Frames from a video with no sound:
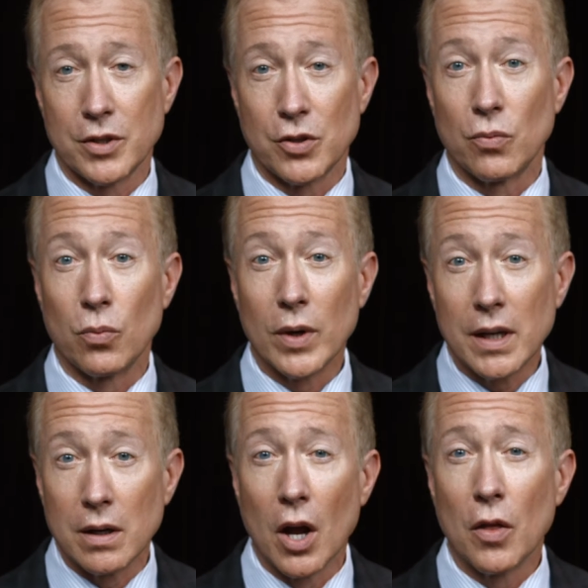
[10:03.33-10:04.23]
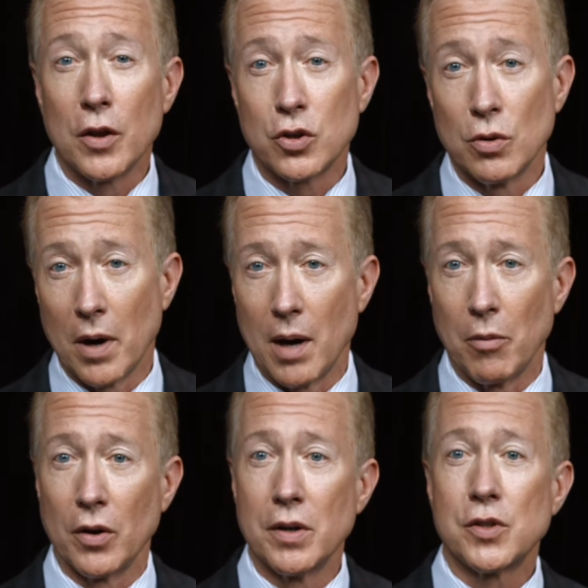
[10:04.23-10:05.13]
Richard Reed, the shoe
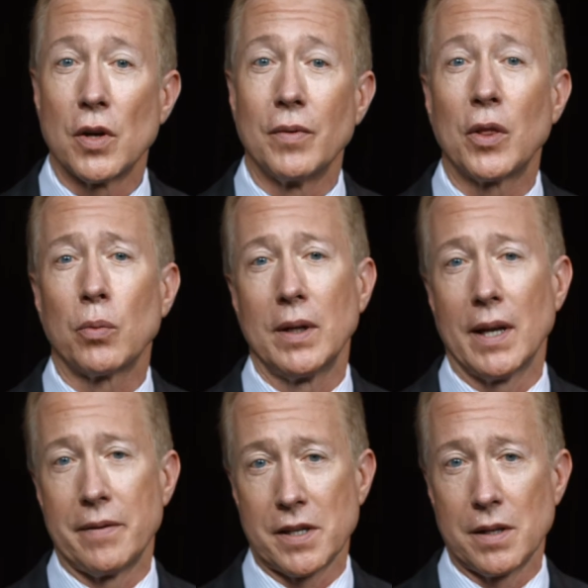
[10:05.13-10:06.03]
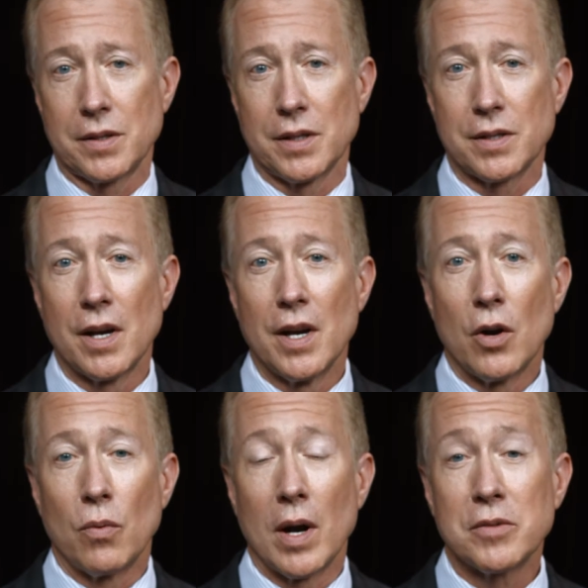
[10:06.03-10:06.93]
bomber, serving 3 life sentences.
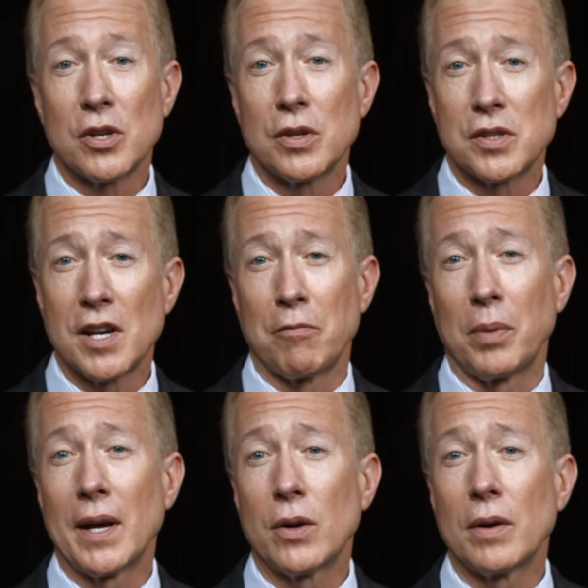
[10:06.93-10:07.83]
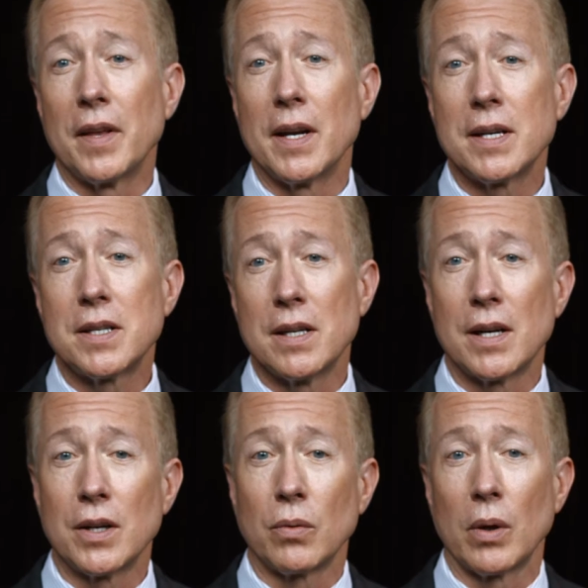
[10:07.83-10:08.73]
Ramzi Youssef, planner of the
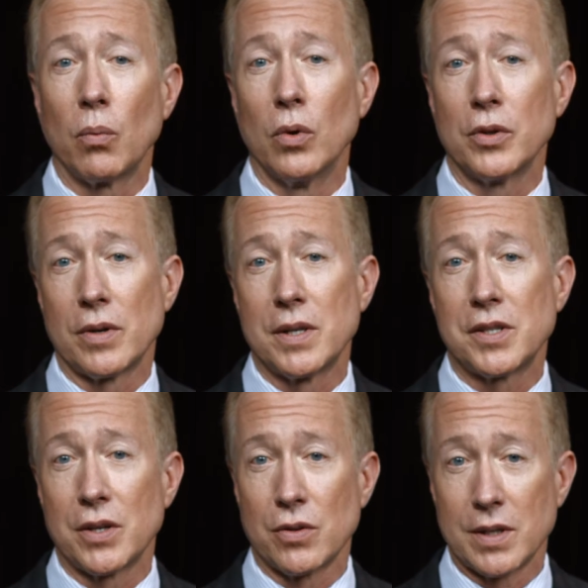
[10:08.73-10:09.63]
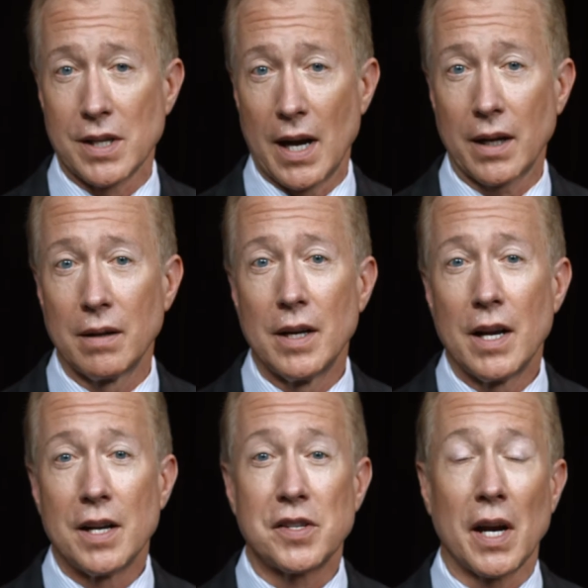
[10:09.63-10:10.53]
1993 World Trade Center attack,
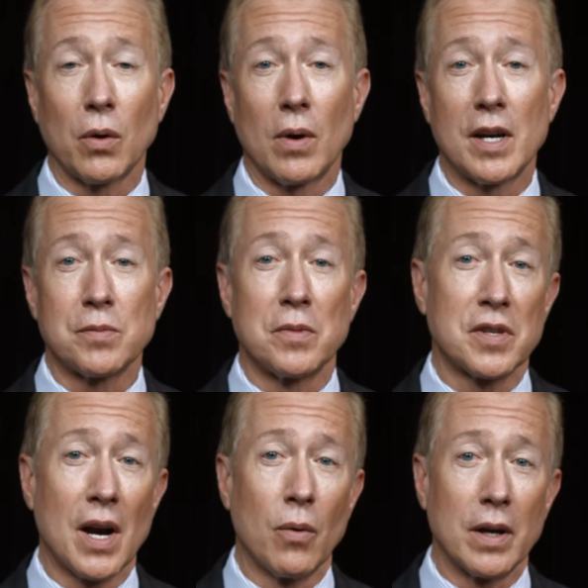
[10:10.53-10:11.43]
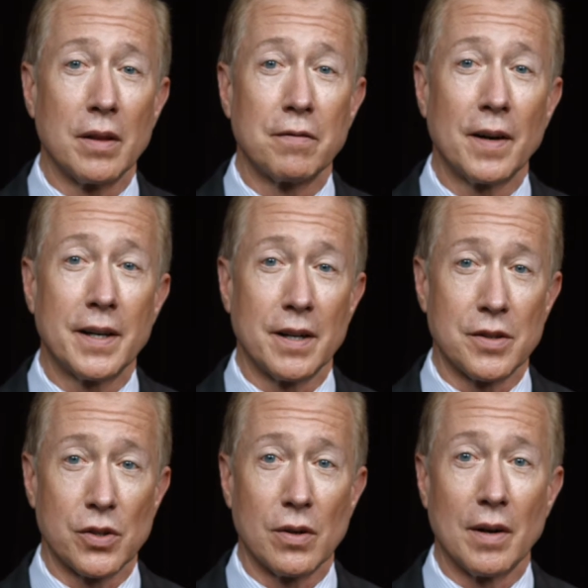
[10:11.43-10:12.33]
and Zacarias Moussaoui, the
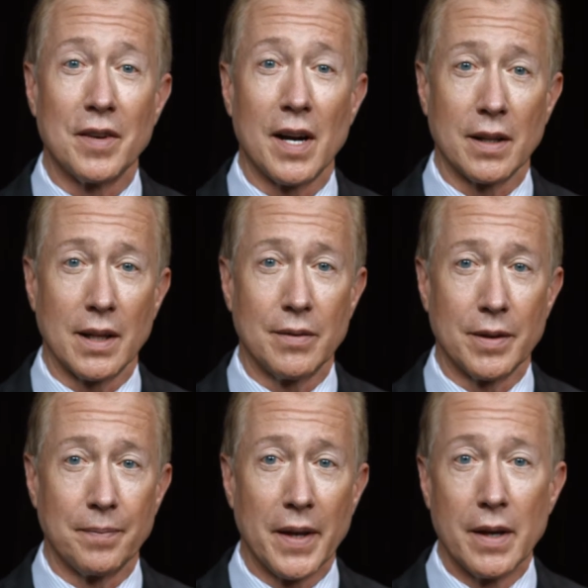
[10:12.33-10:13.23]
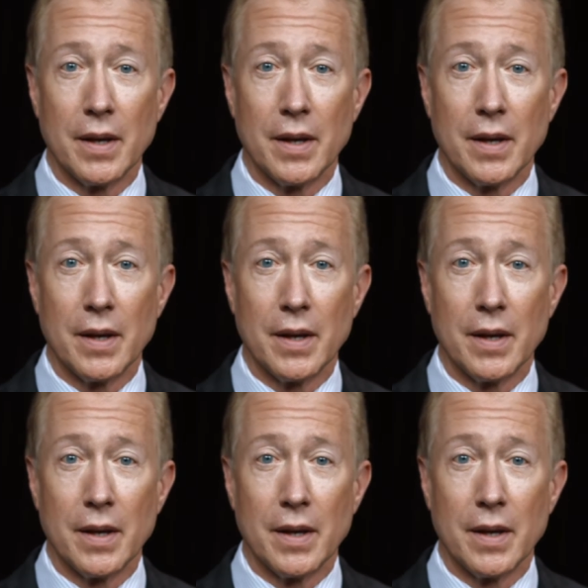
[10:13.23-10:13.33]
financer of 9/11.